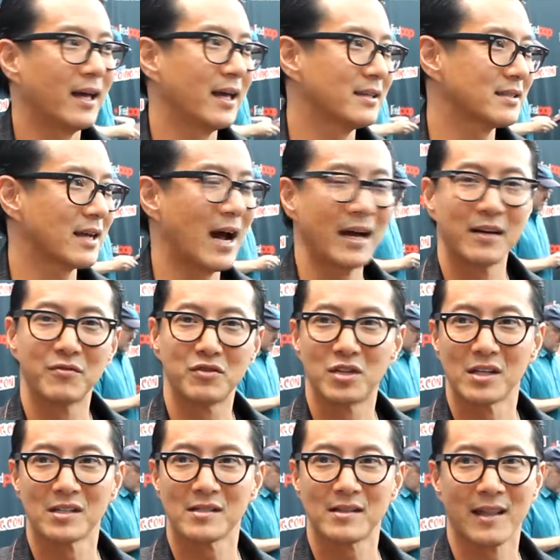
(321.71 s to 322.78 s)
it's kind of
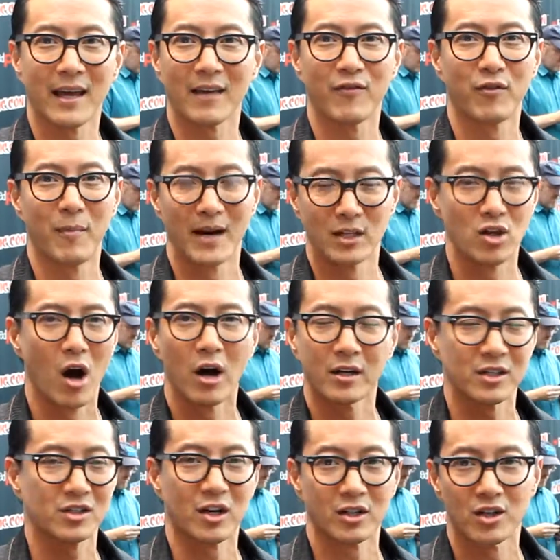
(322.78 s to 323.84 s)
just like for my dog
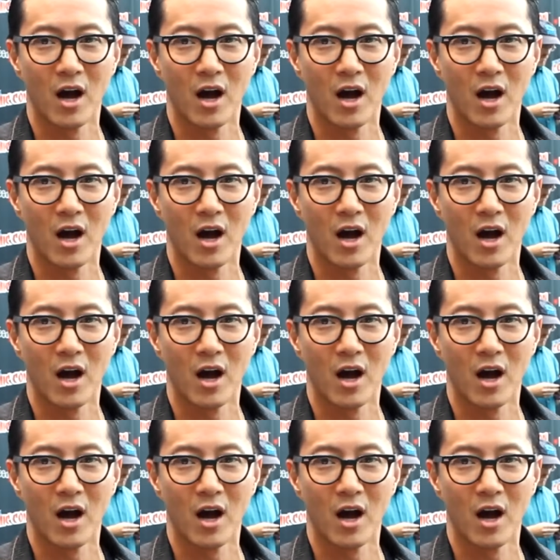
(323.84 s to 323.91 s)
to start